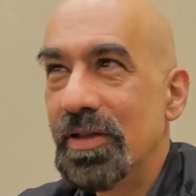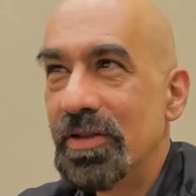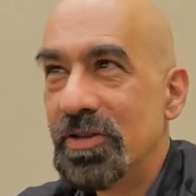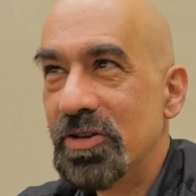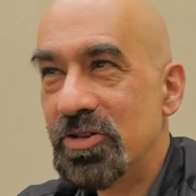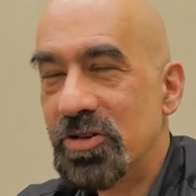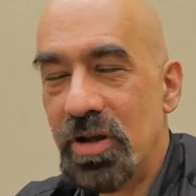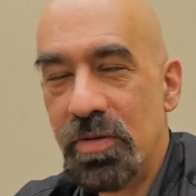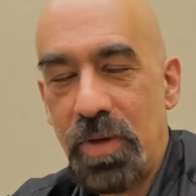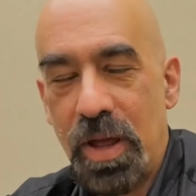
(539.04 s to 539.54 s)
to
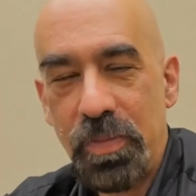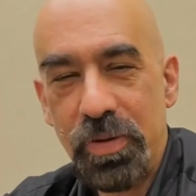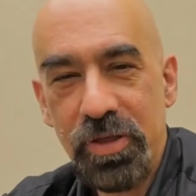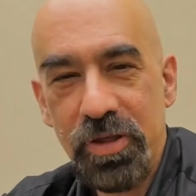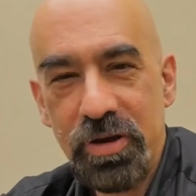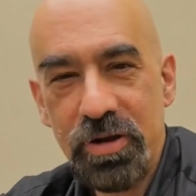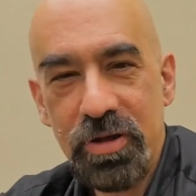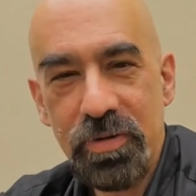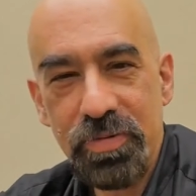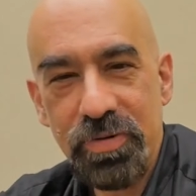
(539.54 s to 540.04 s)
show my
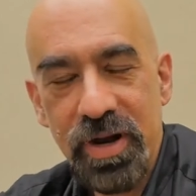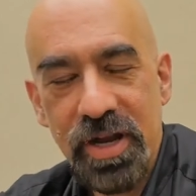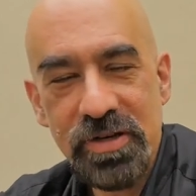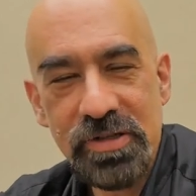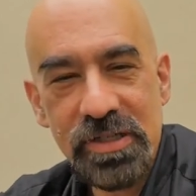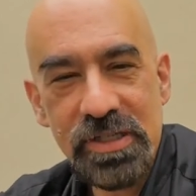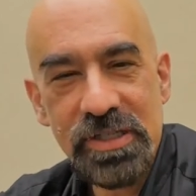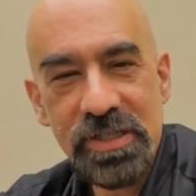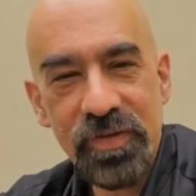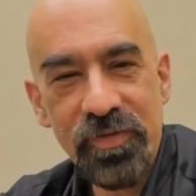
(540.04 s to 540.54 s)
political
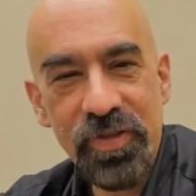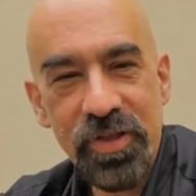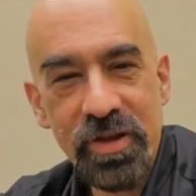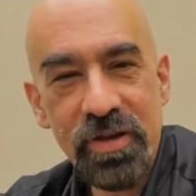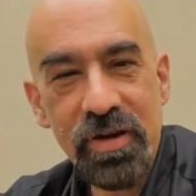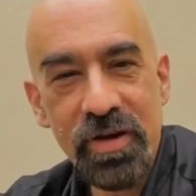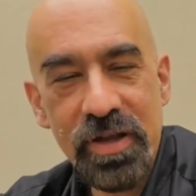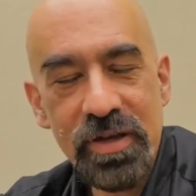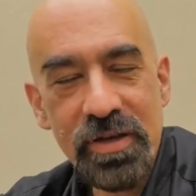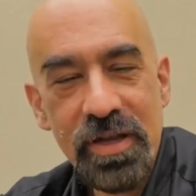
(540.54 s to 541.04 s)
prejudice, if they're
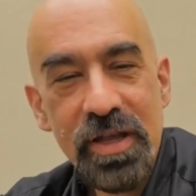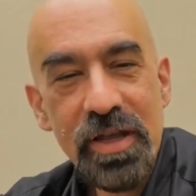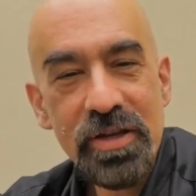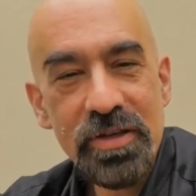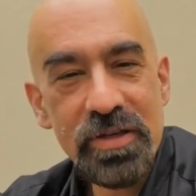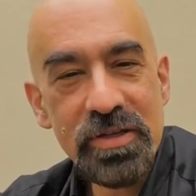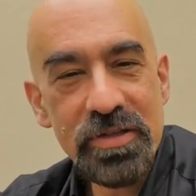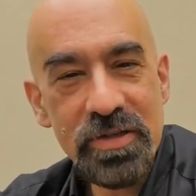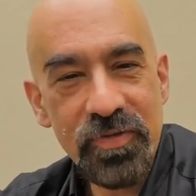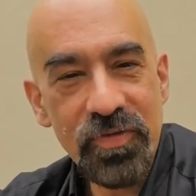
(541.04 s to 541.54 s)
going
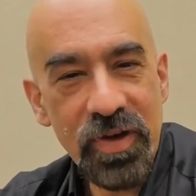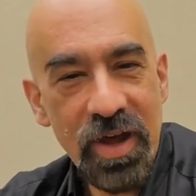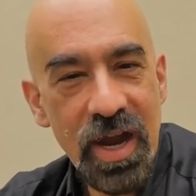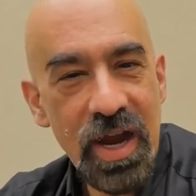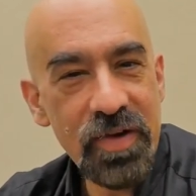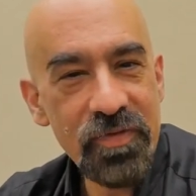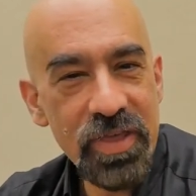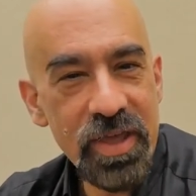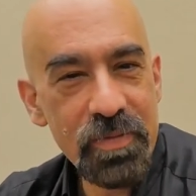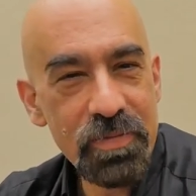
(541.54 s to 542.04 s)
to
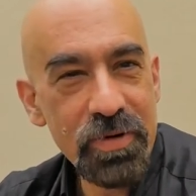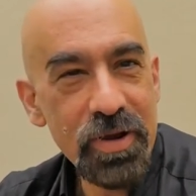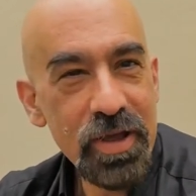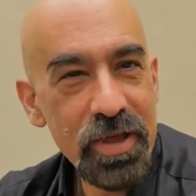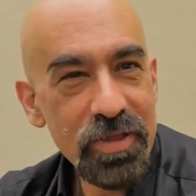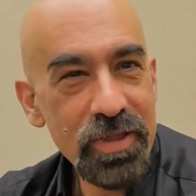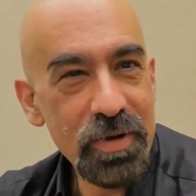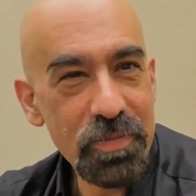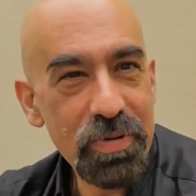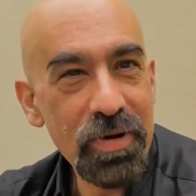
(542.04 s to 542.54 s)
survive,
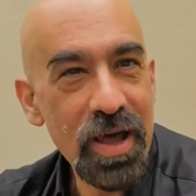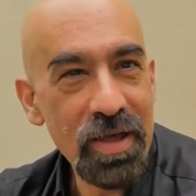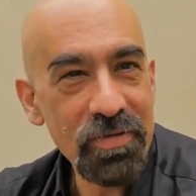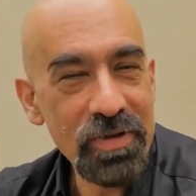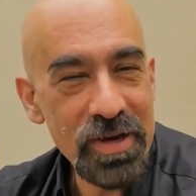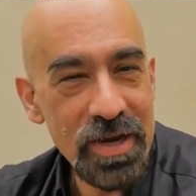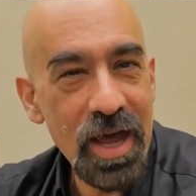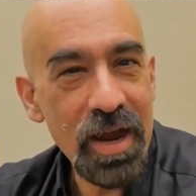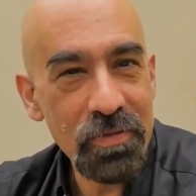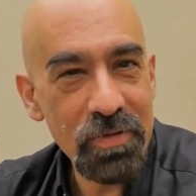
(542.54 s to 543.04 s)
they're
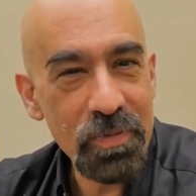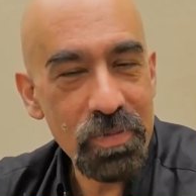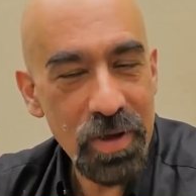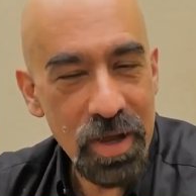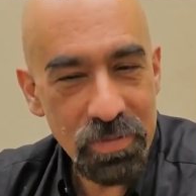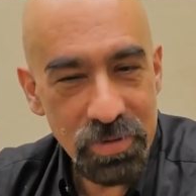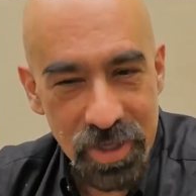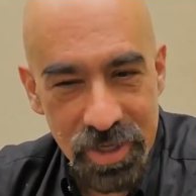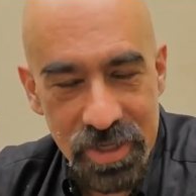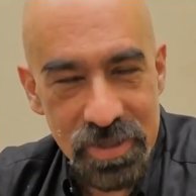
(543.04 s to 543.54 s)
probably not
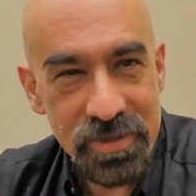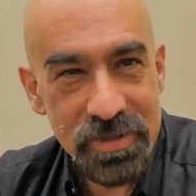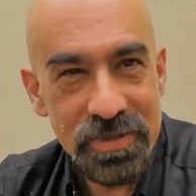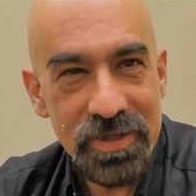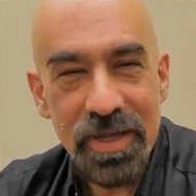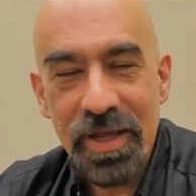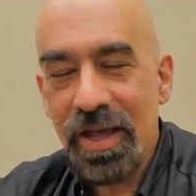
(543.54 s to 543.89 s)
Republicans.